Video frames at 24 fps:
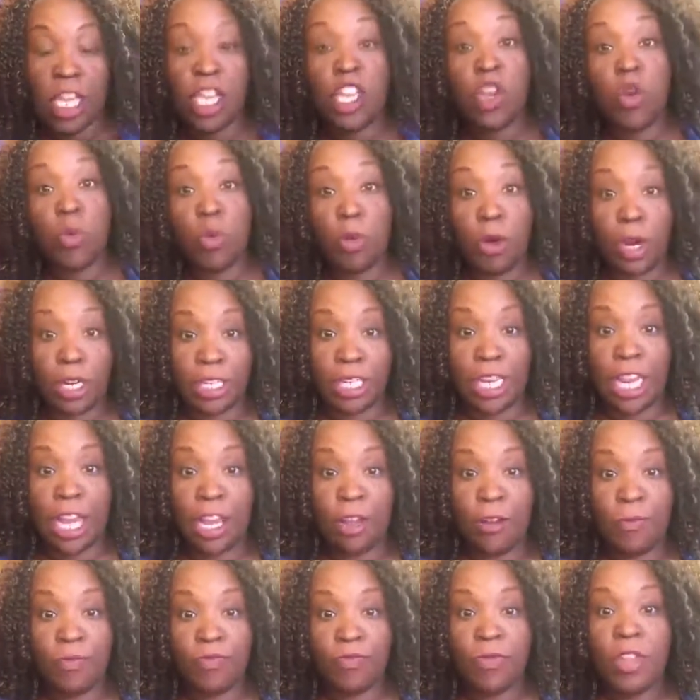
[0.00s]
It worked
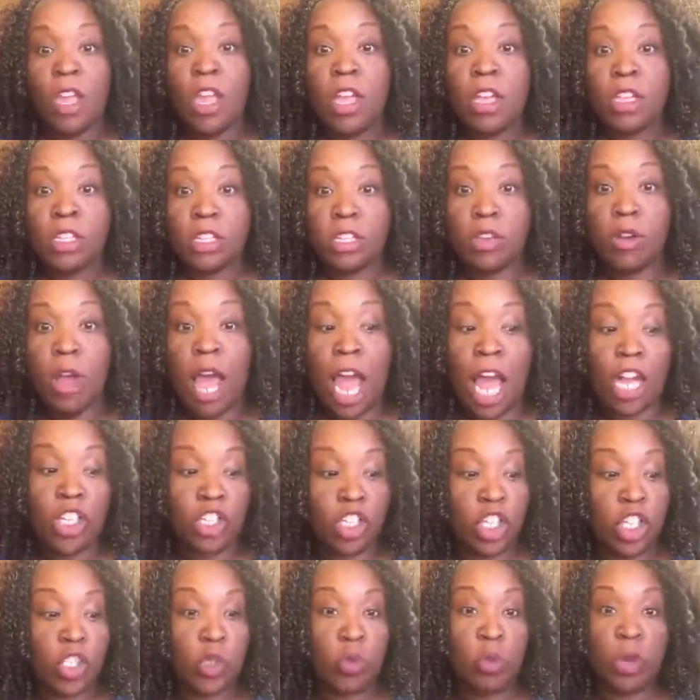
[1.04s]
out. So I
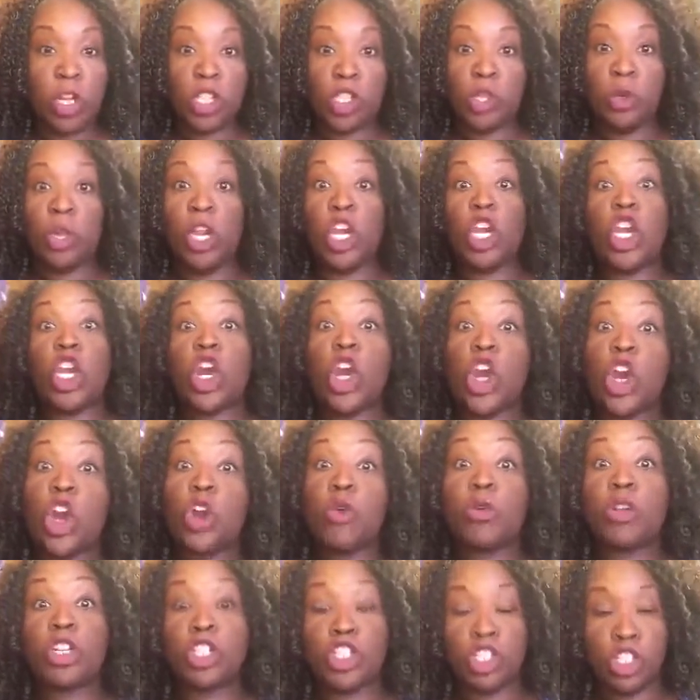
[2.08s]
just want to
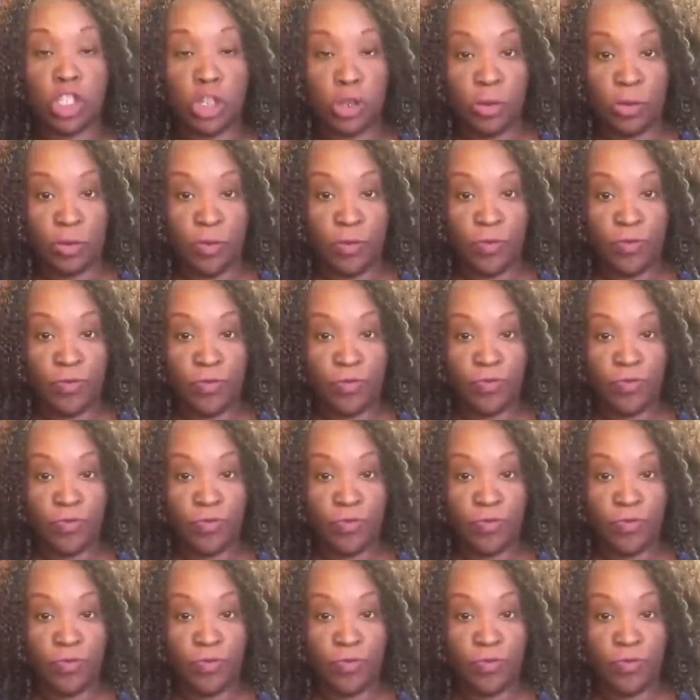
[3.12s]
encourage you.